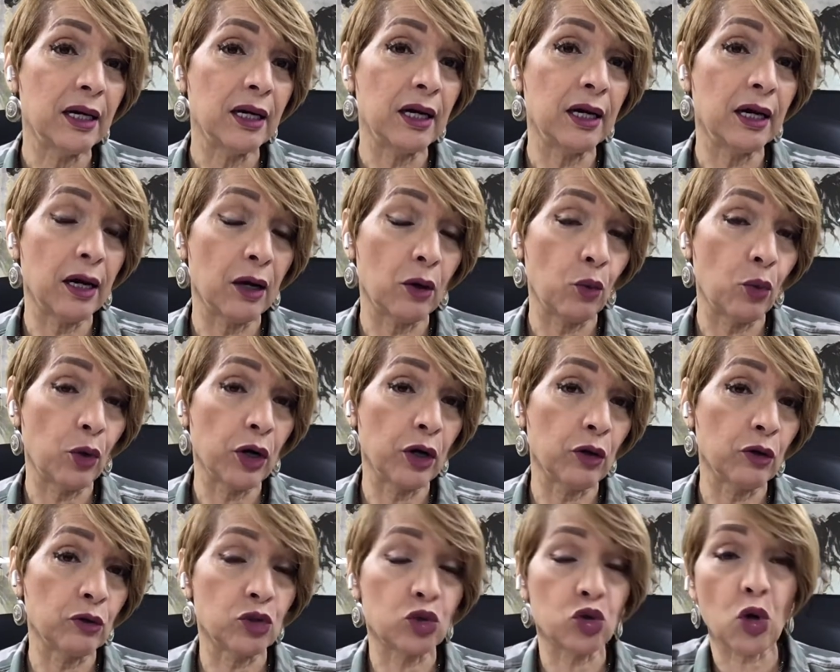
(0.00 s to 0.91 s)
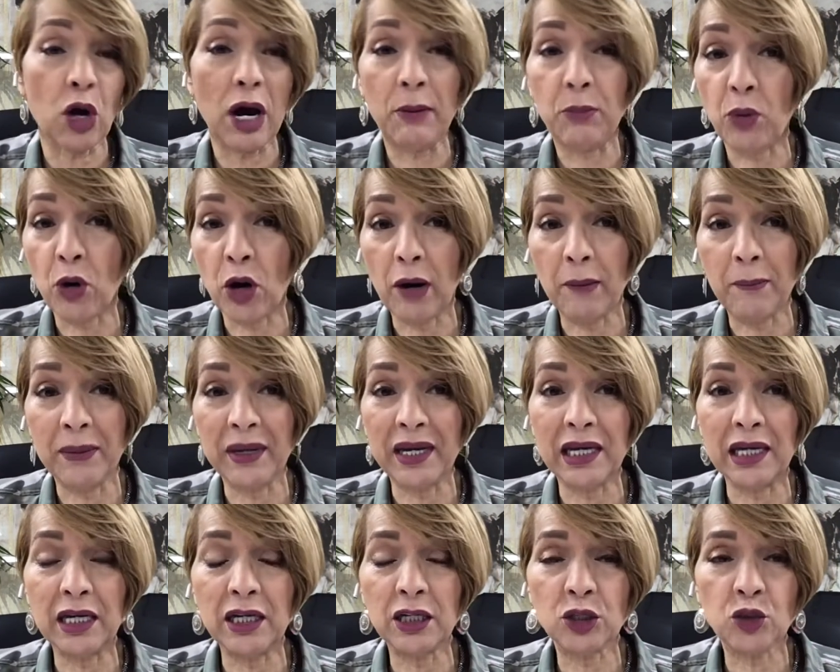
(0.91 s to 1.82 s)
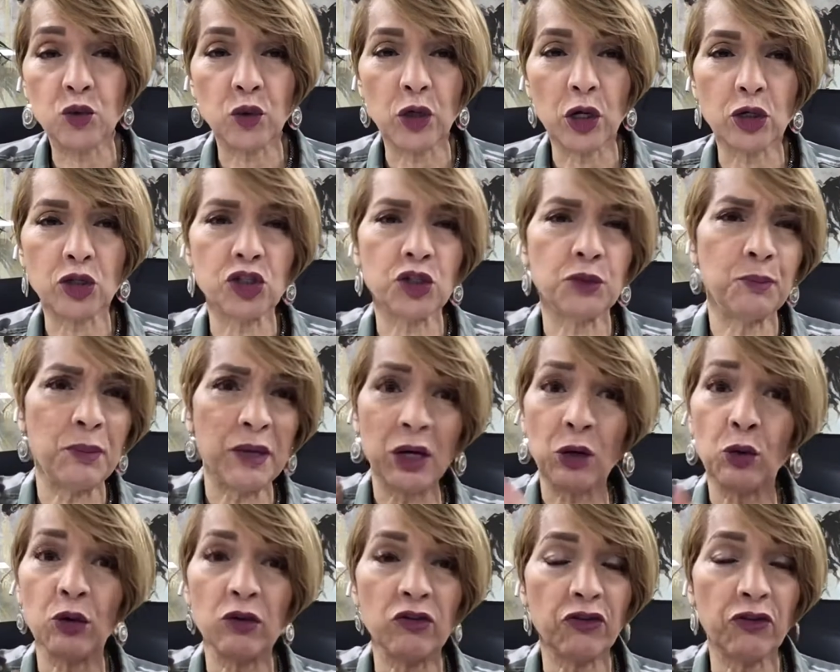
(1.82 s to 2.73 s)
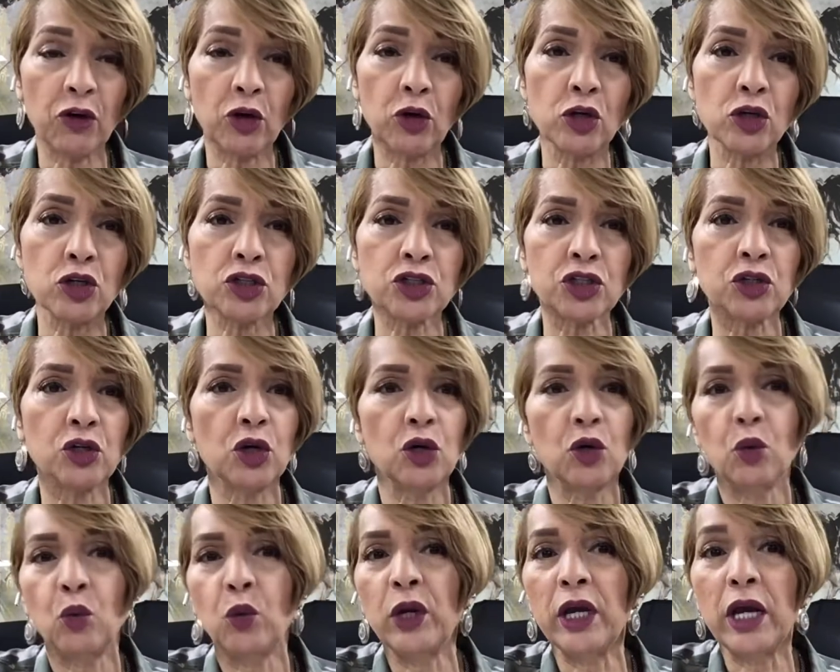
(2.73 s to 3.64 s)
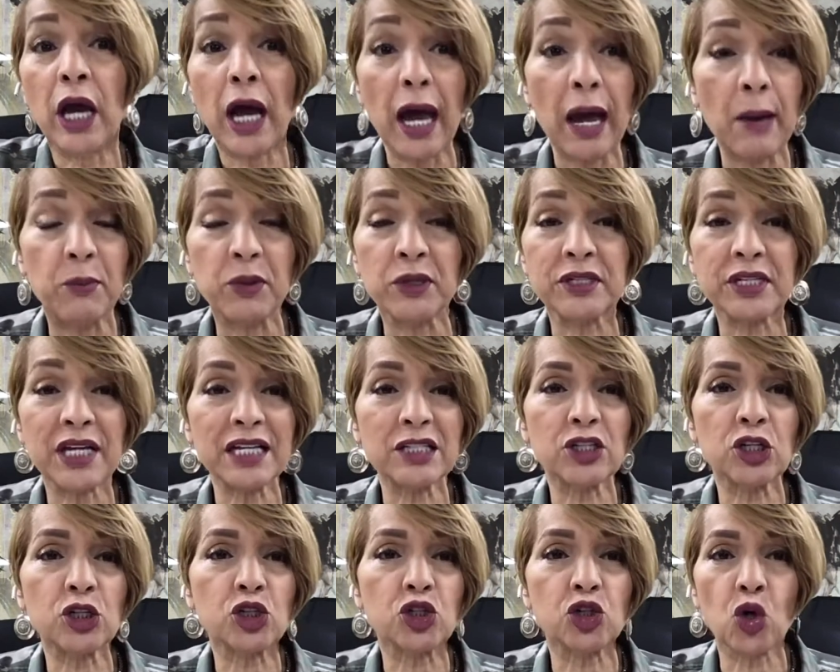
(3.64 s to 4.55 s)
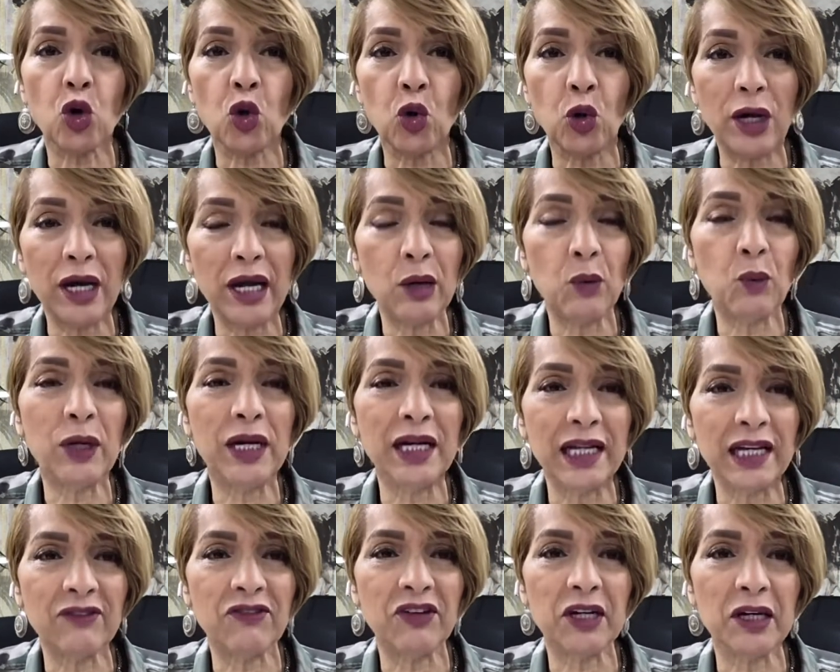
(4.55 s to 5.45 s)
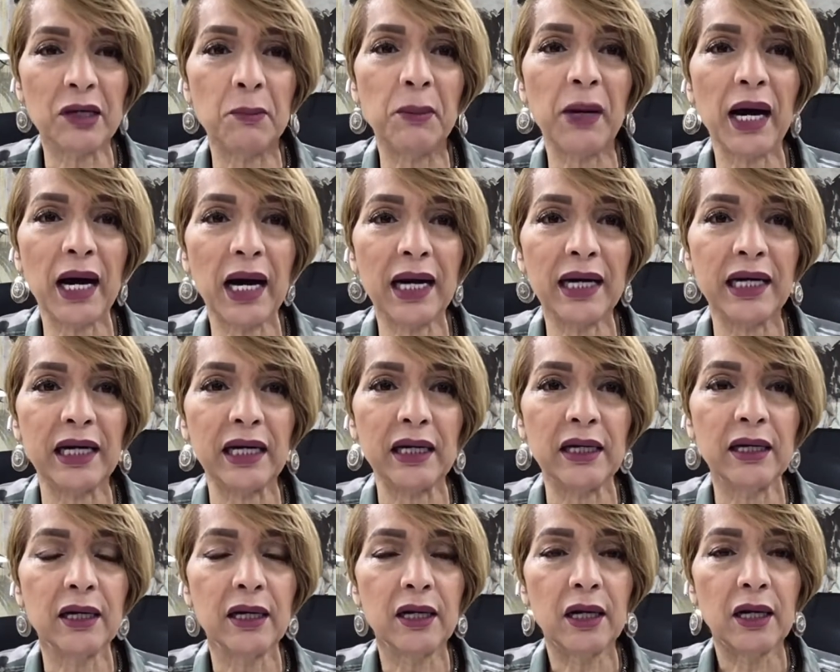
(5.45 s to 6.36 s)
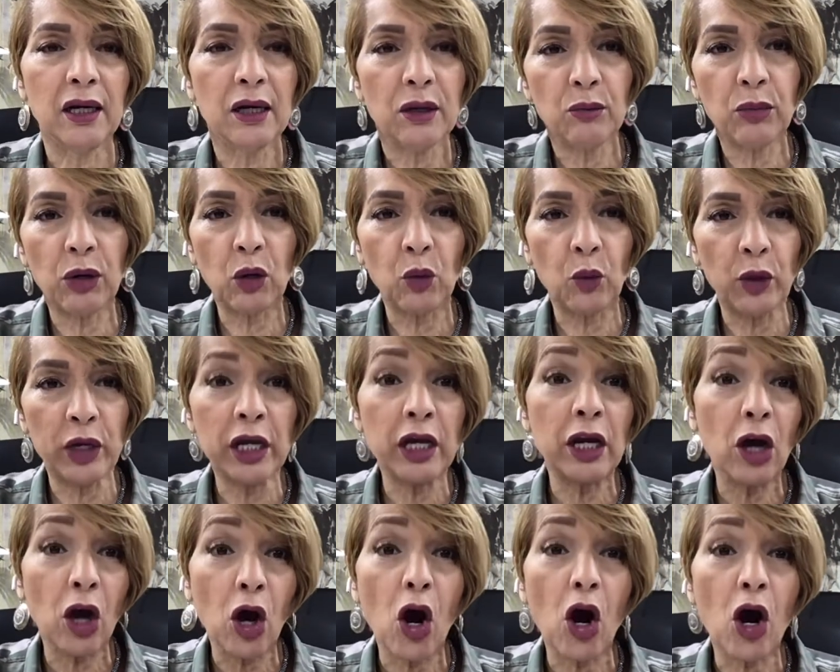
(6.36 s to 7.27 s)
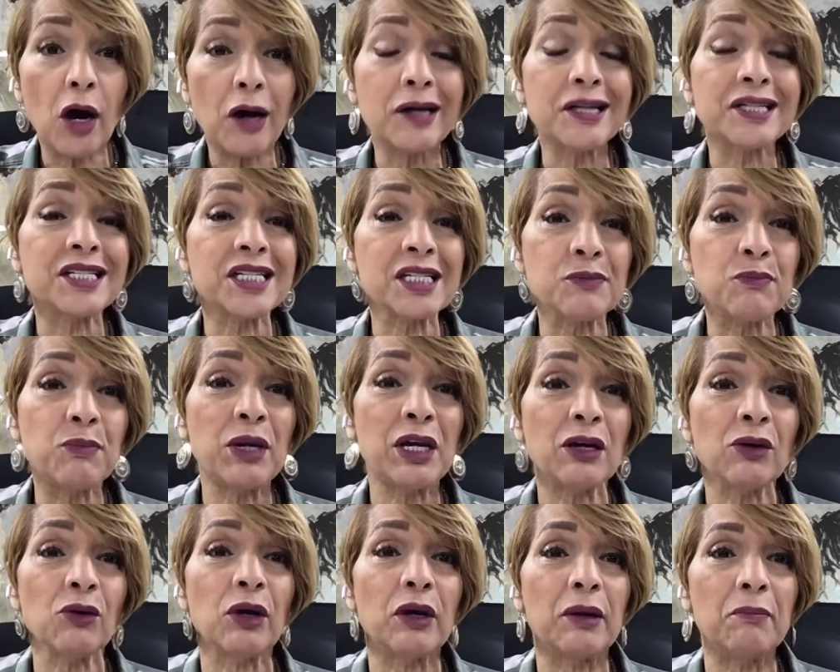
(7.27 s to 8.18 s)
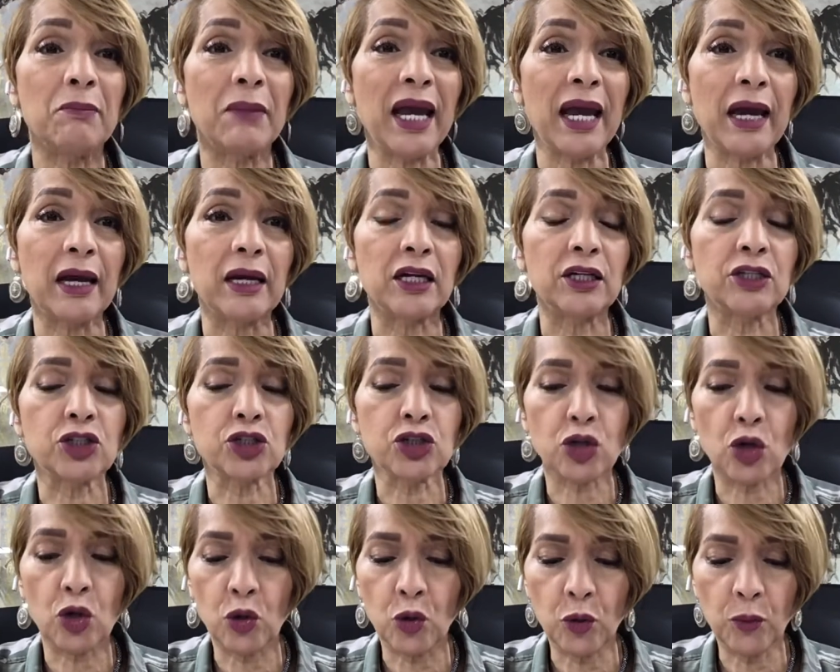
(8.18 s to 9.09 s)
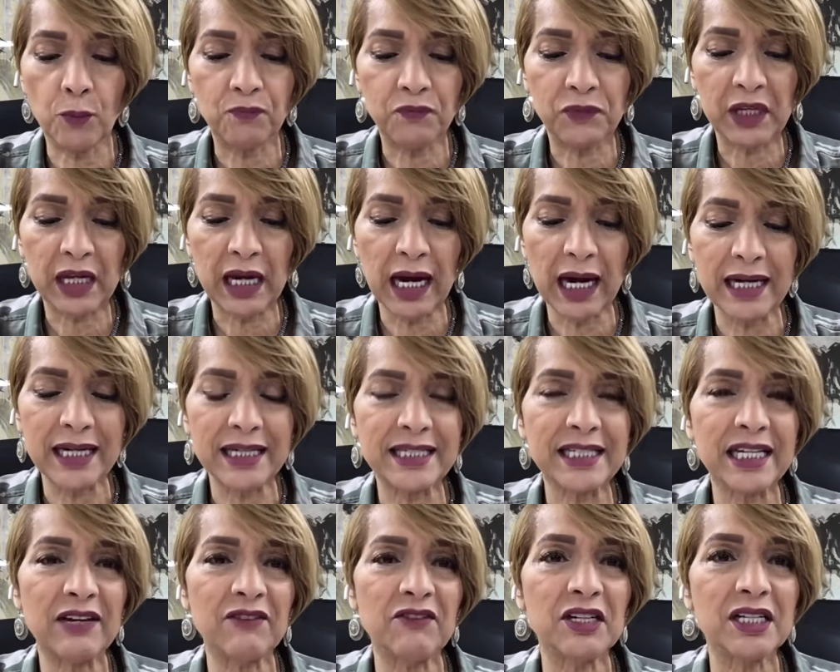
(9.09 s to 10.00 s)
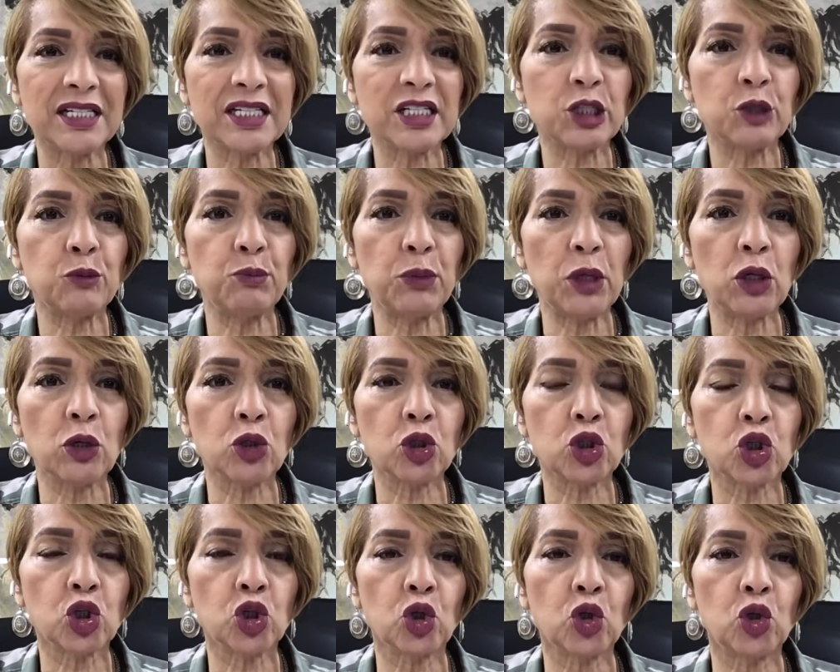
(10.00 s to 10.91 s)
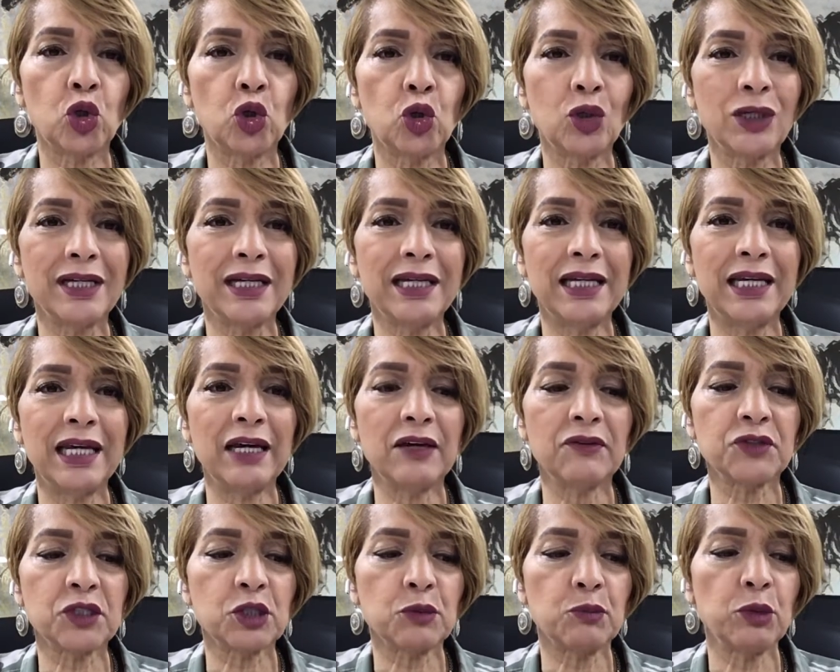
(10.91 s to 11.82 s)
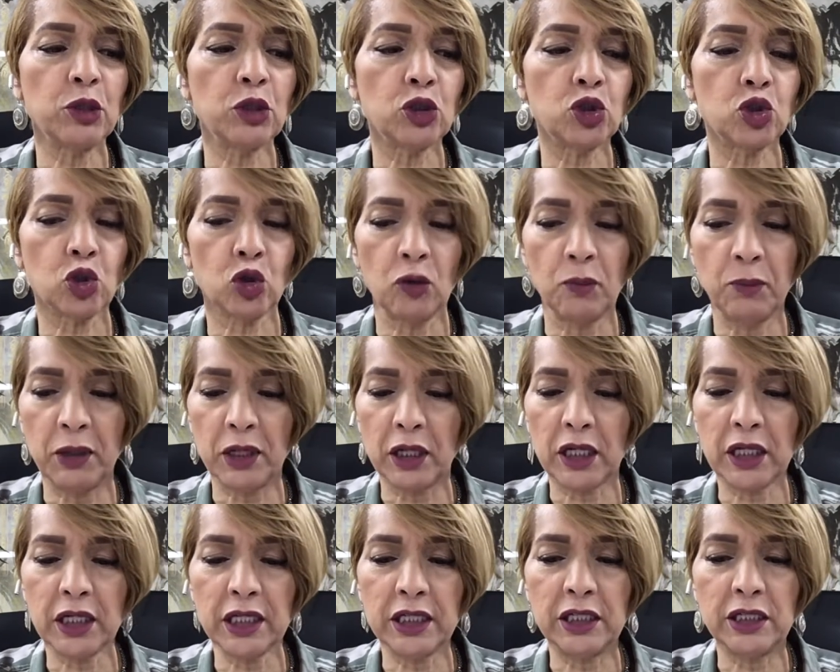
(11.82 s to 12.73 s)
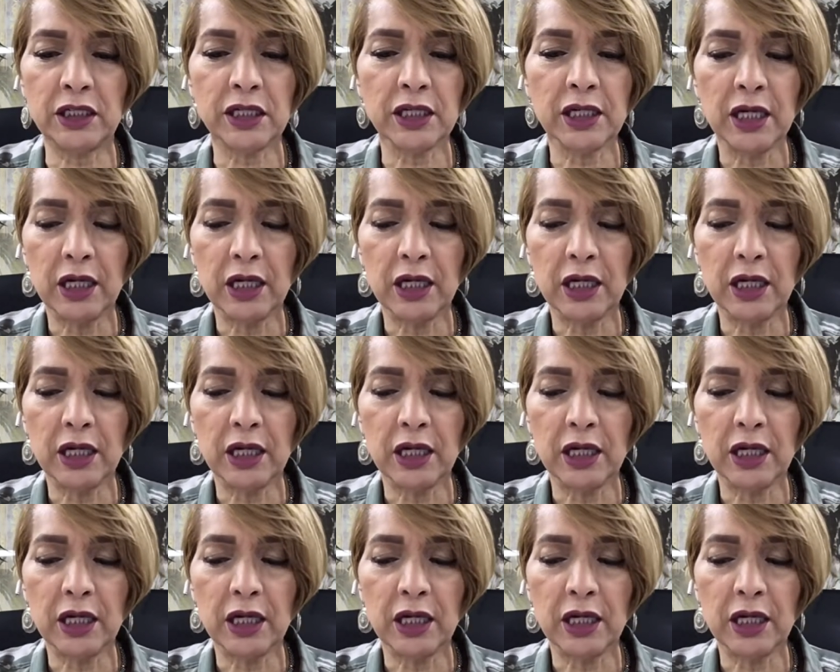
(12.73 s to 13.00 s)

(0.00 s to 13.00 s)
Uh, we're tripart beings. We are spirit first. We possess a soul and we live in a body. But we are a spirit man. And so God has given us spiritual gifts, spiritual abilities.